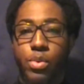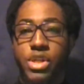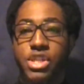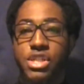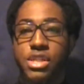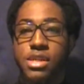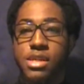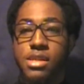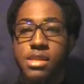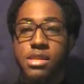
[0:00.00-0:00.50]

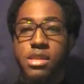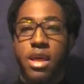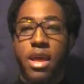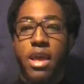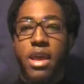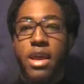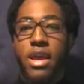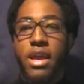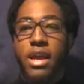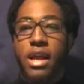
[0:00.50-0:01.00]
which is
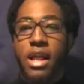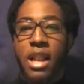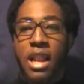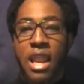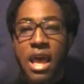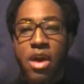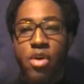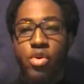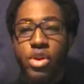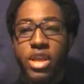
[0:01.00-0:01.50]

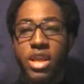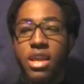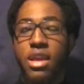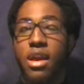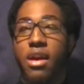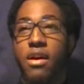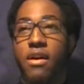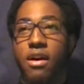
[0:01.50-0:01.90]
cloudy